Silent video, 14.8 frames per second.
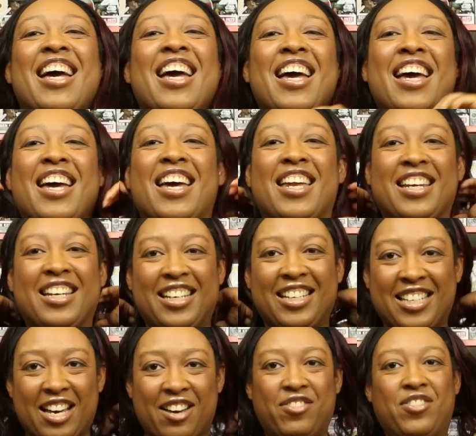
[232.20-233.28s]

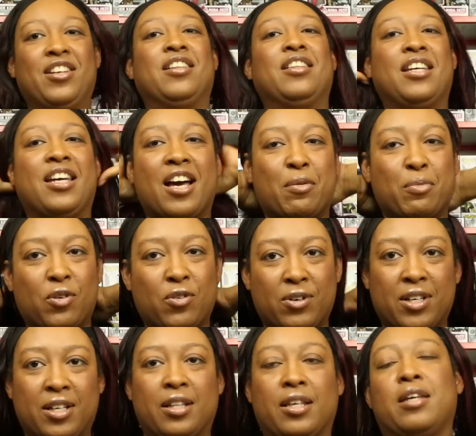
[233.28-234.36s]
And definitely I'm
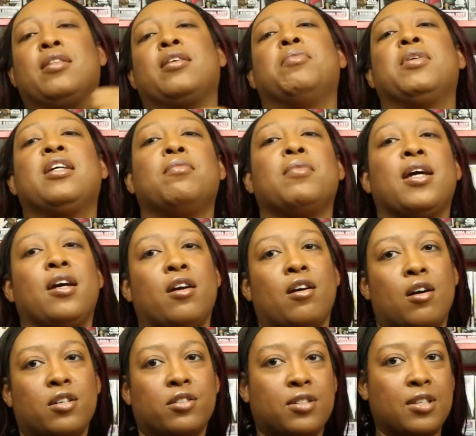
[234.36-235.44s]
going to, like, let me get my hair
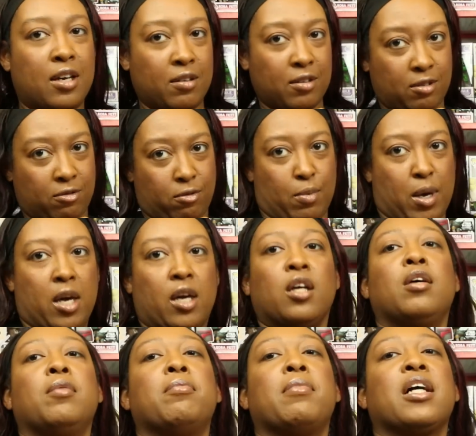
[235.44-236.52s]
all set for my
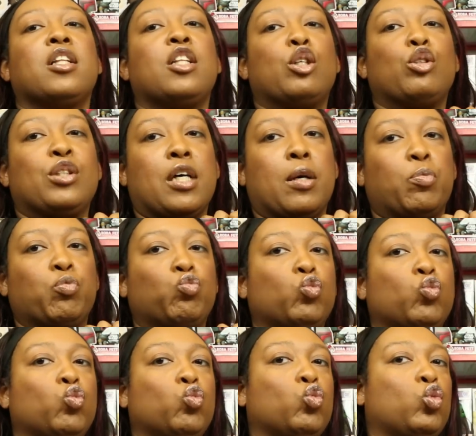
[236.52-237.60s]
close-up.
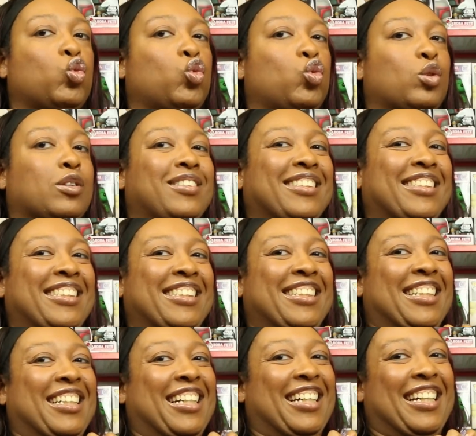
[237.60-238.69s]

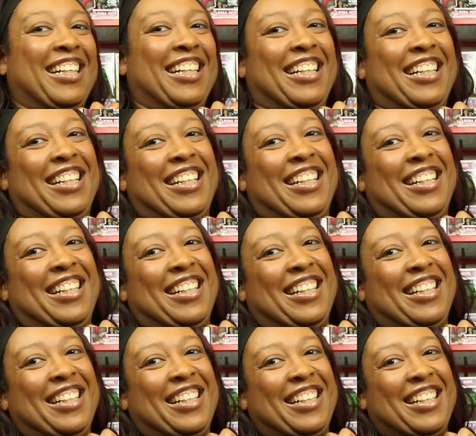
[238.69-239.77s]

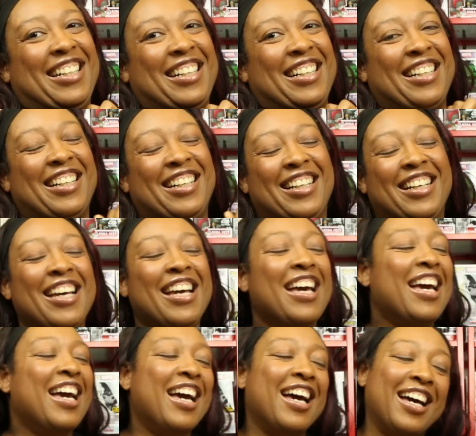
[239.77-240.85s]

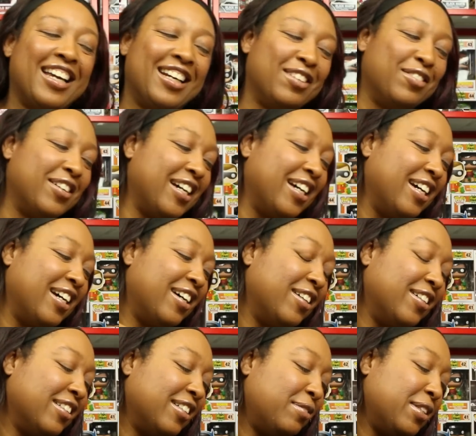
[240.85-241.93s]
Anyway,
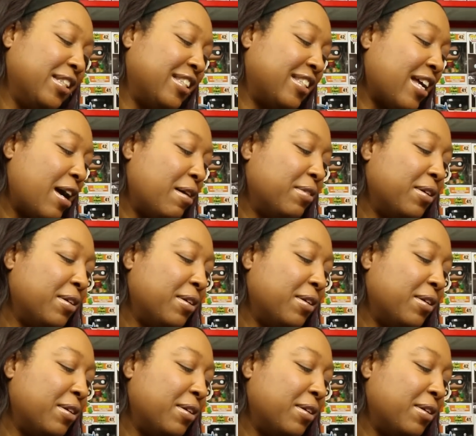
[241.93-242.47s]
let me stop.